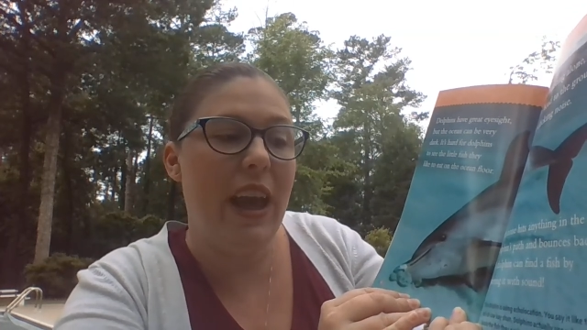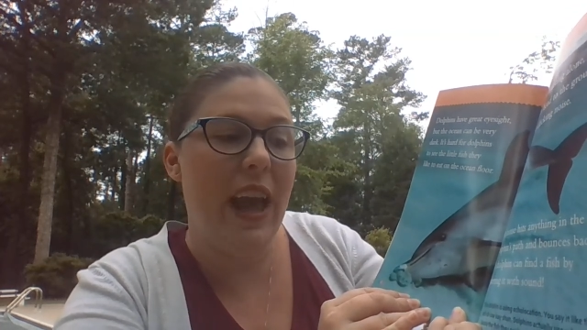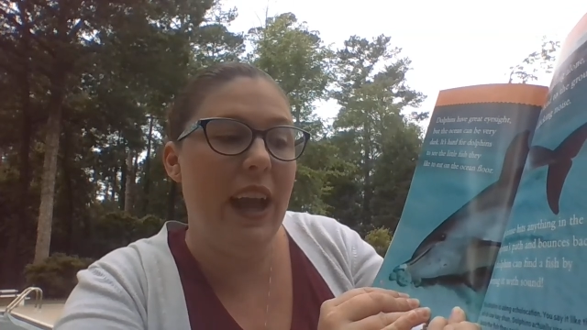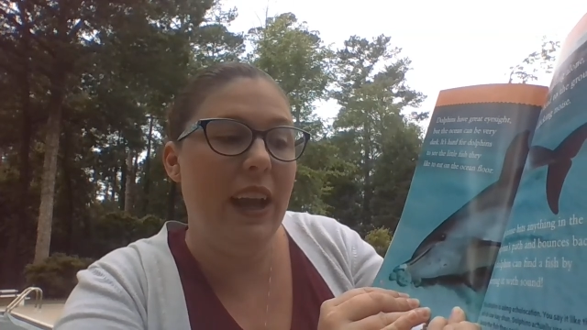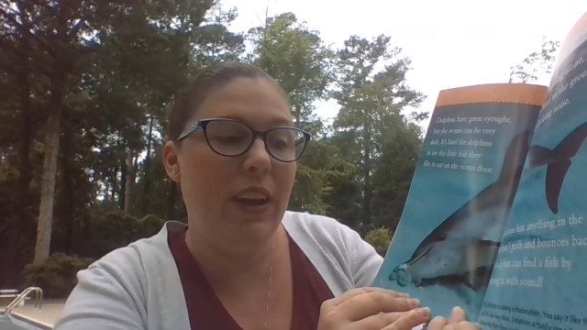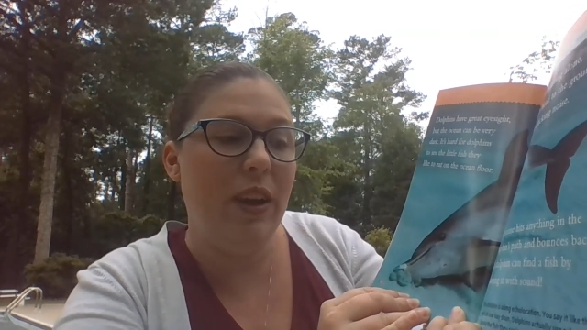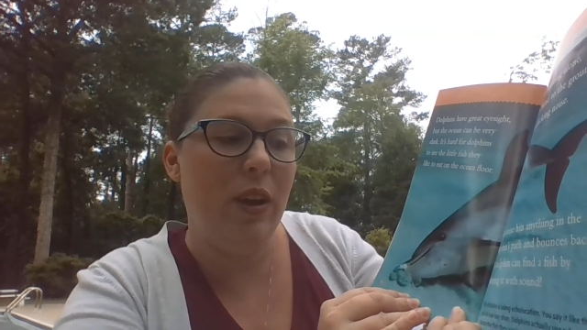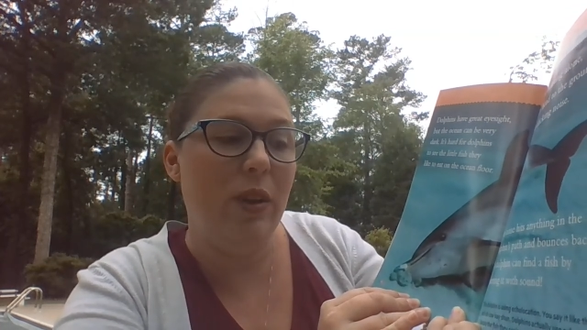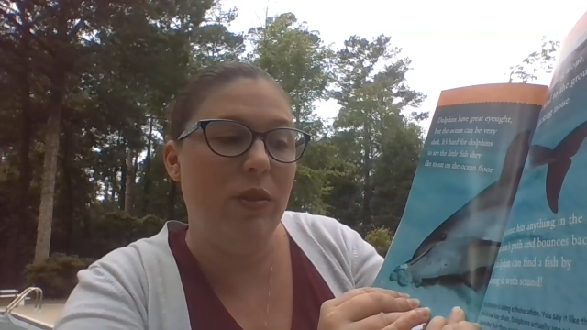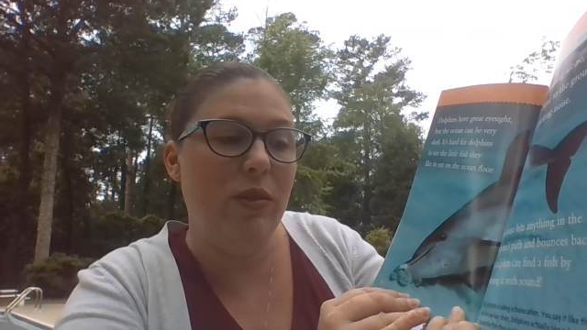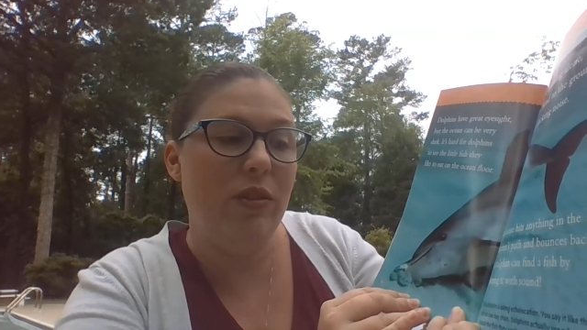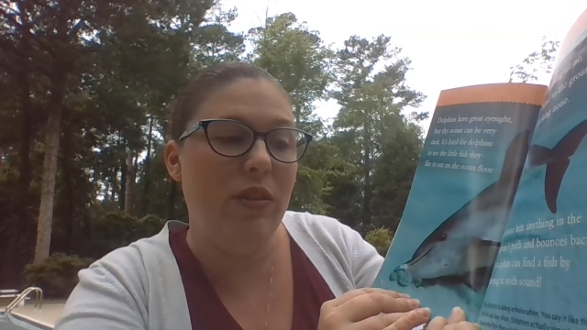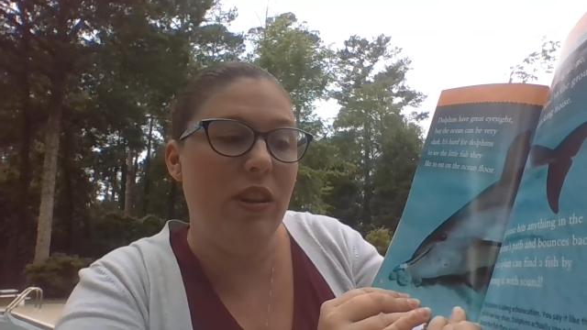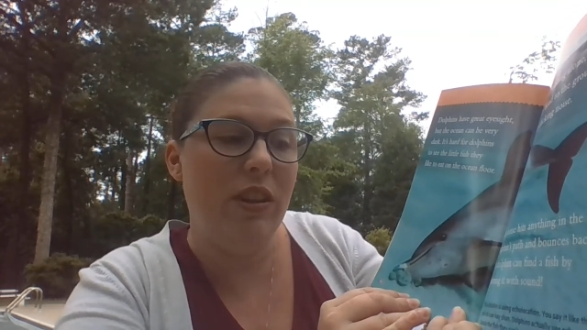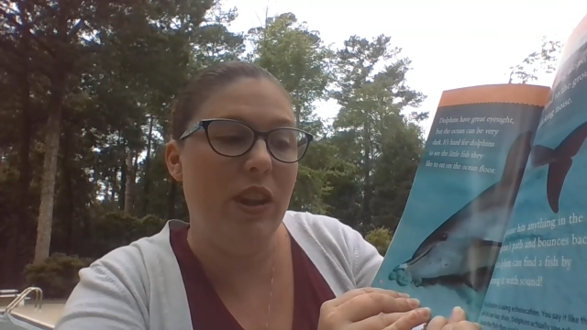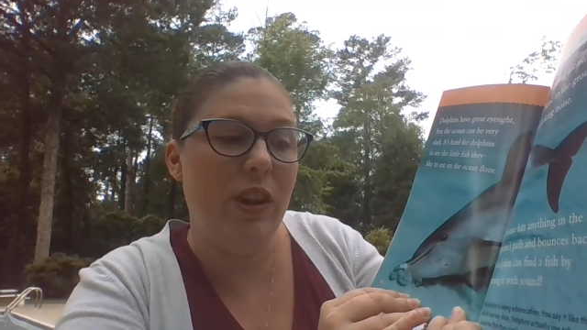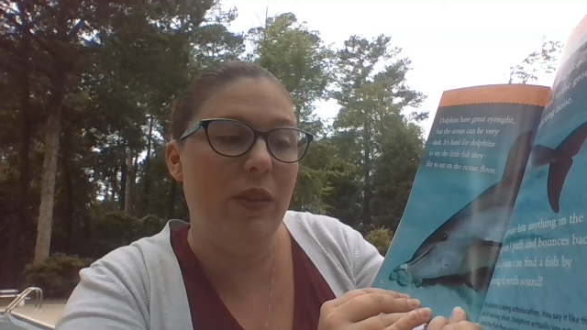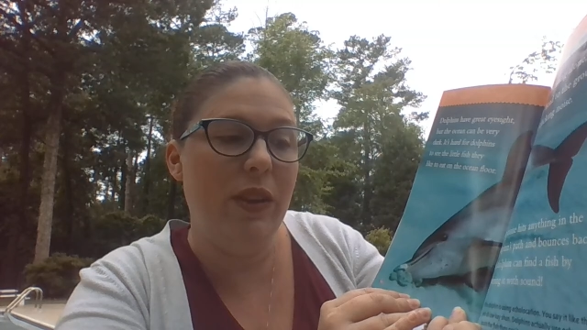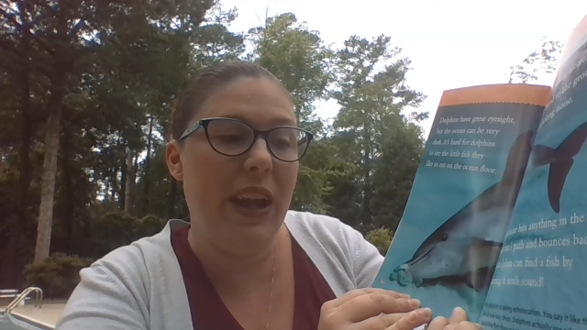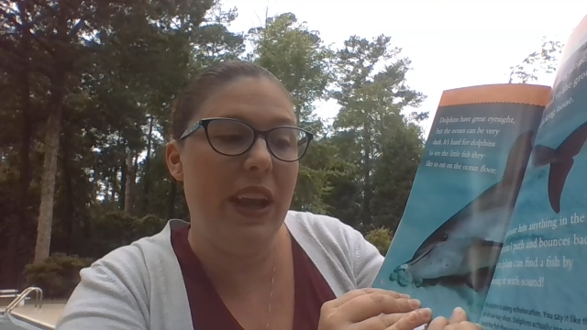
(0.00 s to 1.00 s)
echoes to
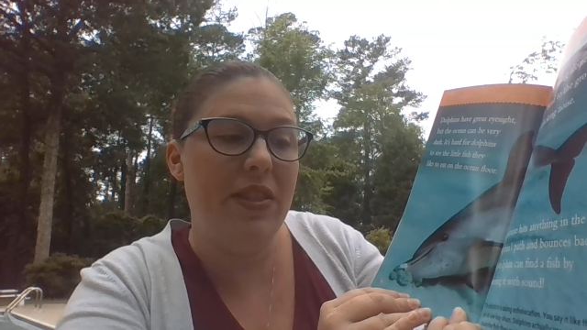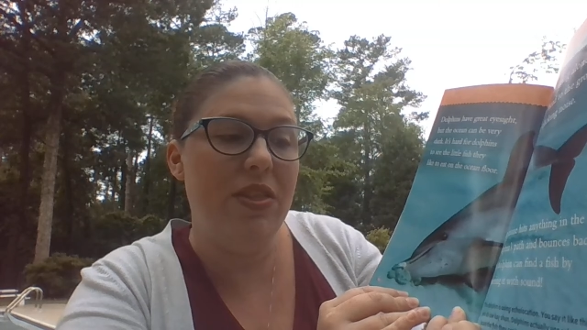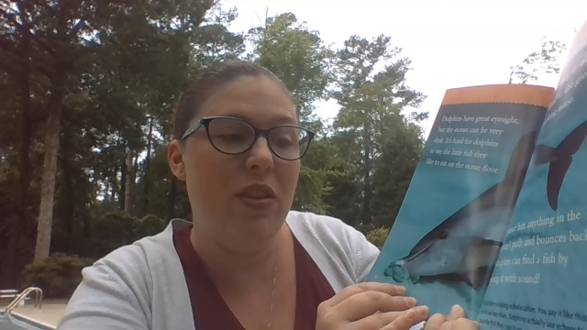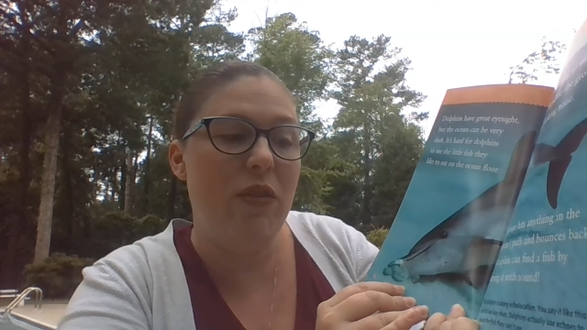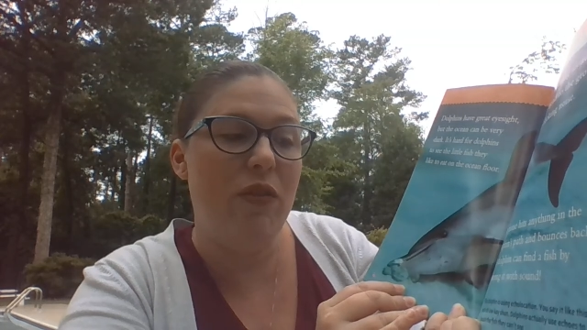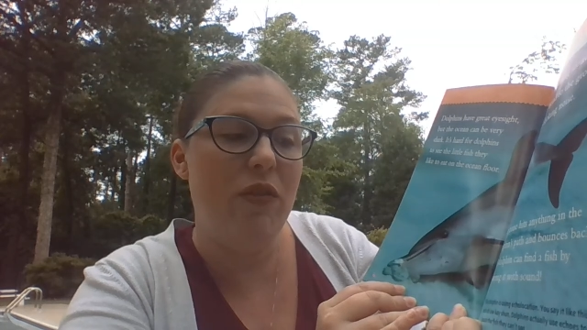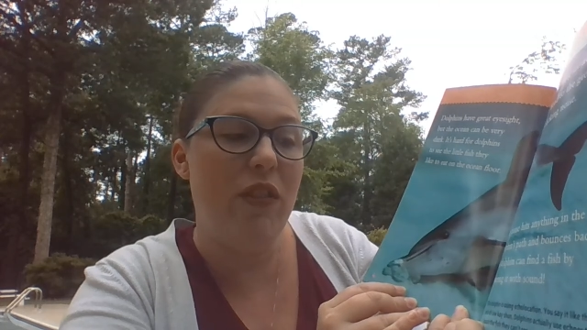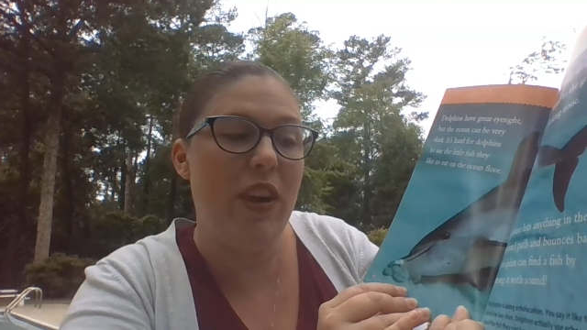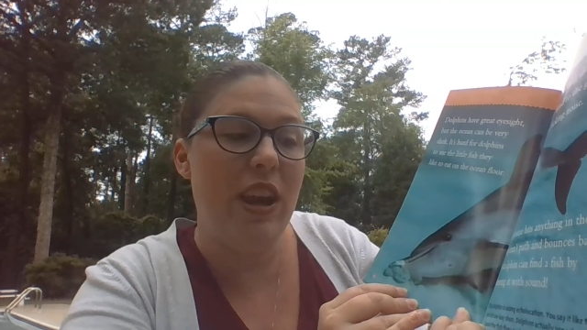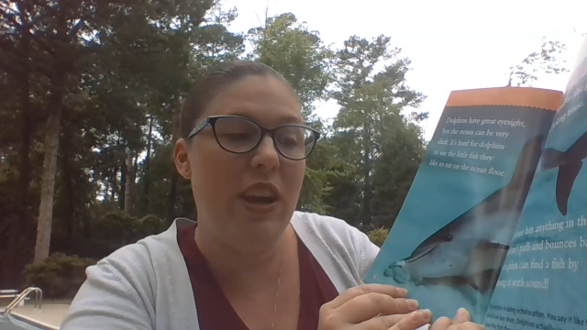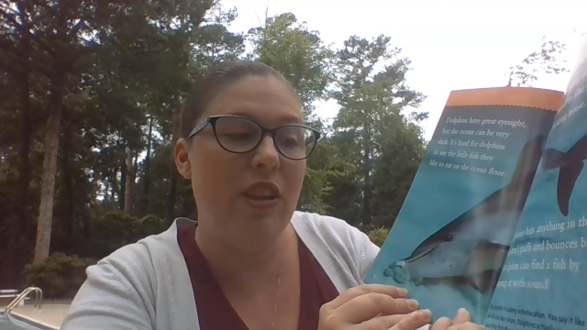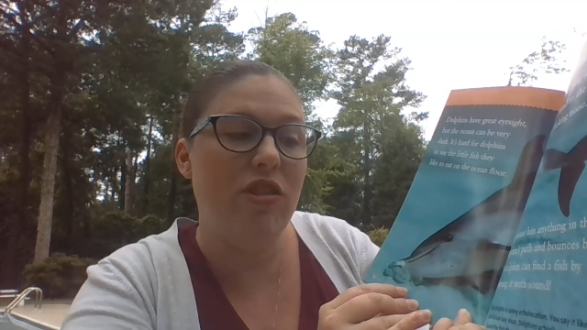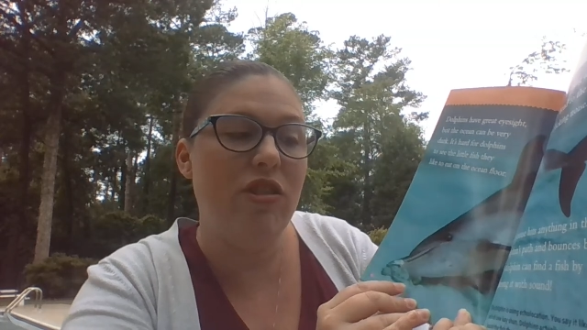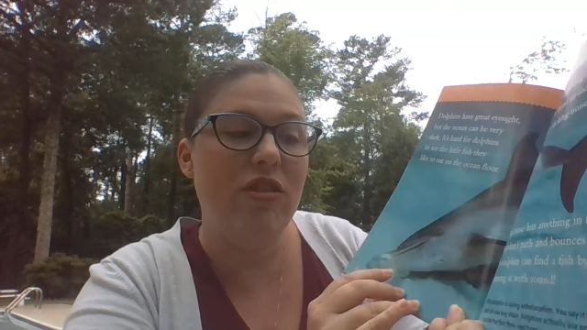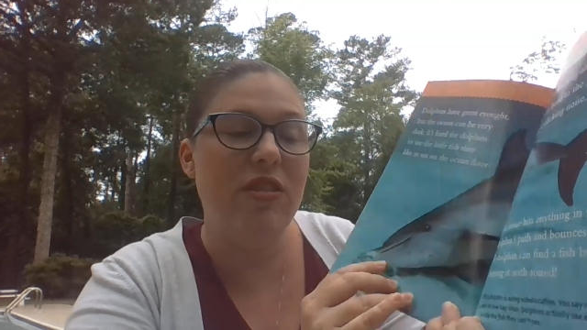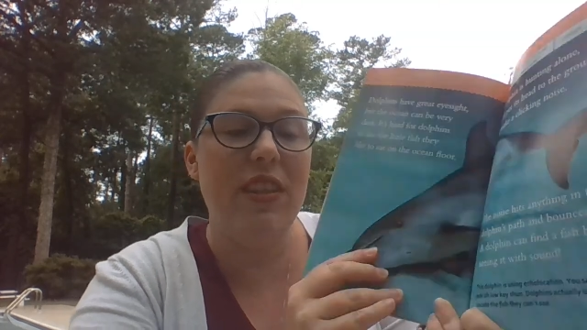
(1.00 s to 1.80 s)
locate the fish